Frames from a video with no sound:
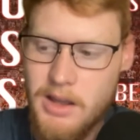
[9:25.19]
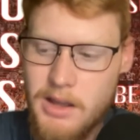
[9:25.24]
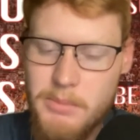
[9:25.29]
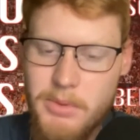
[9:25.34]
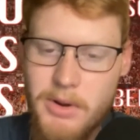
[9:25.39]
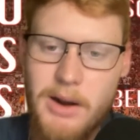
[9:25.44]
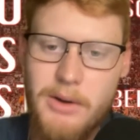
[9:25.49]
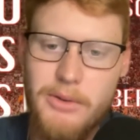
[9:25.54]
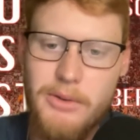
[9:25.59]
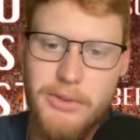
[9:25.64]

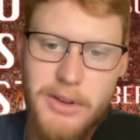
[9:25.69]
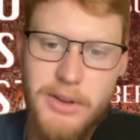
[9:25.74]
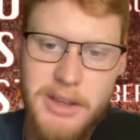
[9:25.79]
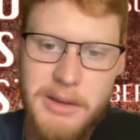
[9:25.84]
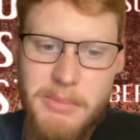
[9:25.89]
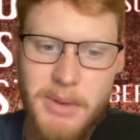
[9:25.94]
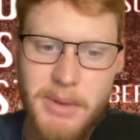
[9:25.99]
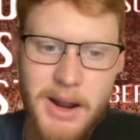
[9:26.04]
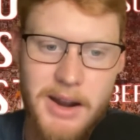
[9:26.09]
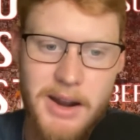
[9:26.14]
But I was
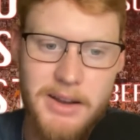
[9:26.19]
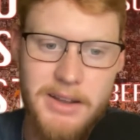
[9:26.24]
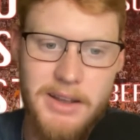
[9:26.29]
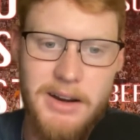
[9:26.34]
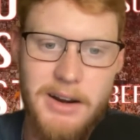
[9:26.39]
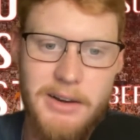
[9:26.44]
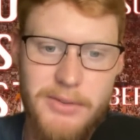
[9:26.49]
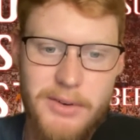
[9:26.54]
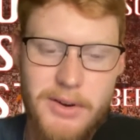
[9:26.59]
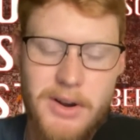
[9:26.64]
looking back
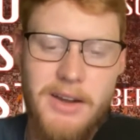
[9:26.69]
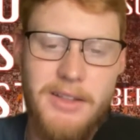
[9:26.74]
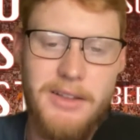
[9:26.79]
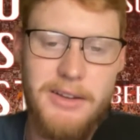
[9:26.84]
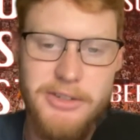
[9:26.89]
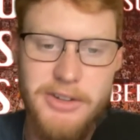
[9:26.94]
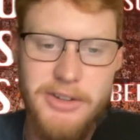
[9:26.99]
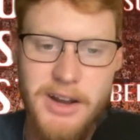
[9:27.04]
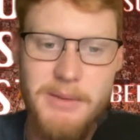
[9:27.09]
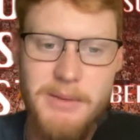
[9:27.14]
and I forgot
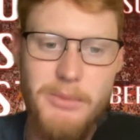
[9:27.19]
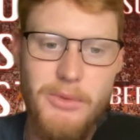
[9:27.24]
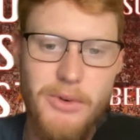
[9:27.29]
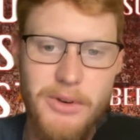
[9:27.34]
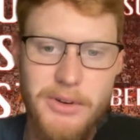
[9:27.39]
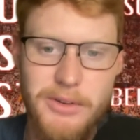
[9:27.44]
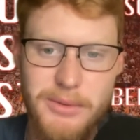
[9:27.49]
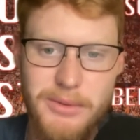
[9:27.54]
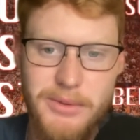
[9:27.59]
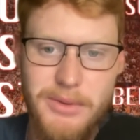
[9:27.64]
that Chad
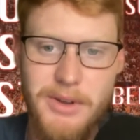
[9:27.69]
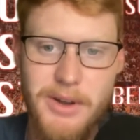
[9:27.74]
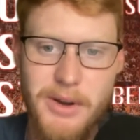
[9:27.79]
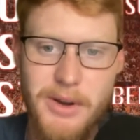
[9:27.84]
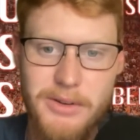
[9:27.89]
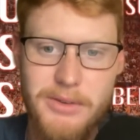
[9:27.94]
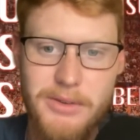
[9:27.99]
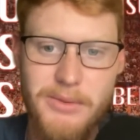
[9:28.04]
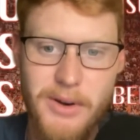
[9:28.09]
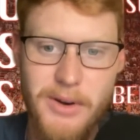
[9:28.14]
Morris was the
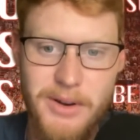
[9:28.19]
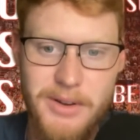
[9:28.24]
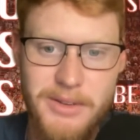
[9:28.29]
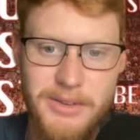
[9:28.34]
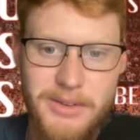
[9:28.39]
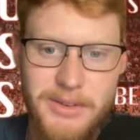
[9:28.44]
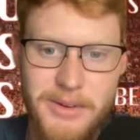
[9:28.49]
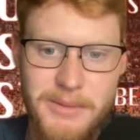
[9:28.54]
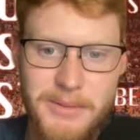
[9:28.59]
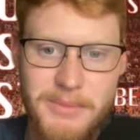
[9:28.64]
coach of
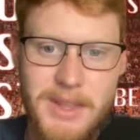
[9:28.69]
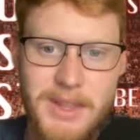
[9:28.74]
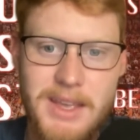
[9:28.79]
Arkansas.